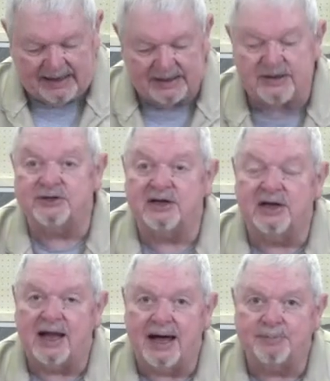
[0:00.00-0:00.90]
It doesn't
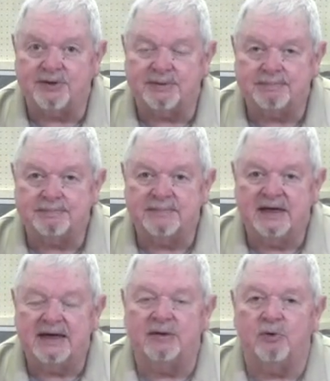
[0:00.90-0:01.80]
collapse.
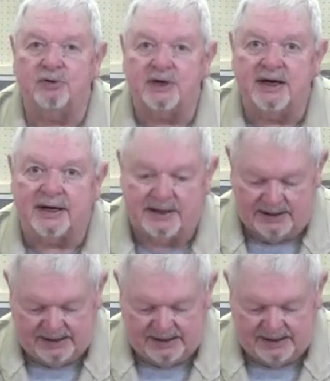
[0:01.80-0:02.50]
It won't kink.